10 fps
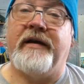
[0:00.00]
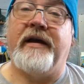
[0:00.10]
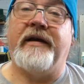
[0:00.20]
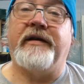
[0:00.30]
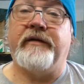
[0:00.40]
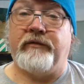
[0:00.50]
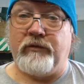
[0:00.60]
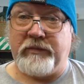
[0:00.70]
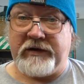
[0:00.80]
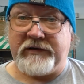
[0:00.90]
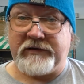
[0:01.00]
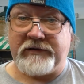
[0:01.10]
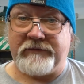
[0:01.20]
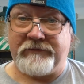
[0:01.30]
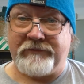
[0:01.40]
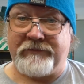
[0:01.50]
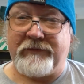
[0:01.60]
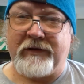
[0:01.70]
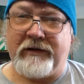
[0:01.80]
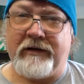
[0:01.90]
and give you peace.
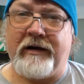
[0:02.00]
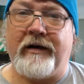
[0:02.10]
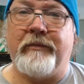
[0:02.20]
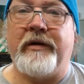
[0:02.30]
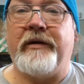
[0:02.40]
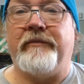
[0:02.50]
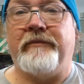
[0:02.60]
Amen.